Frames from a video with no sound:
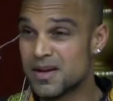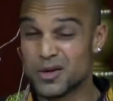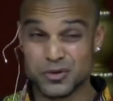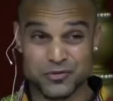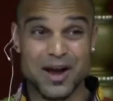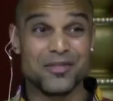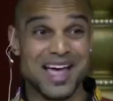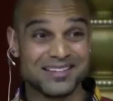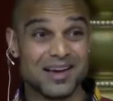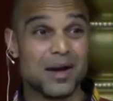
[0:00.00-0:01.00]
And it was around
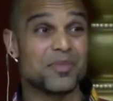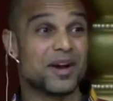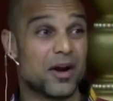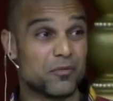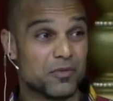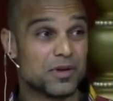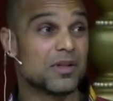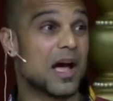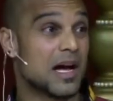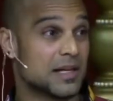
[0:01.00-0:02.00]
that time that I
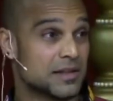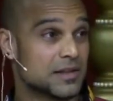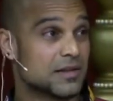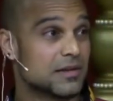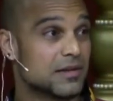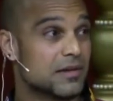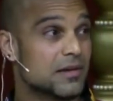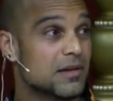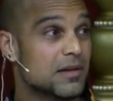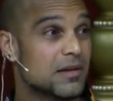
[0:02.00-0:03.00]
realized
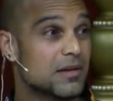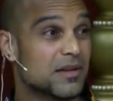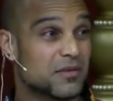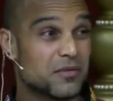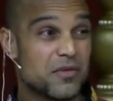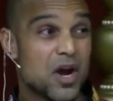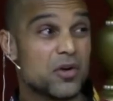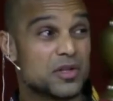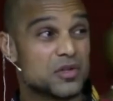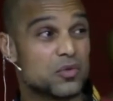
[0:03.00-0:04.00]
that the
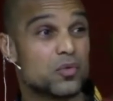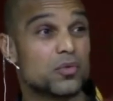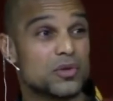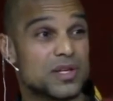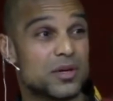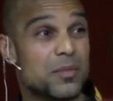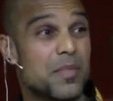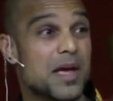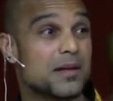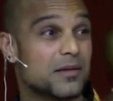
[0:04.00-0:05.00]
very schools that are
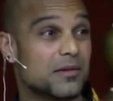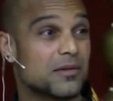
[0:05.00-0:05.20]
meant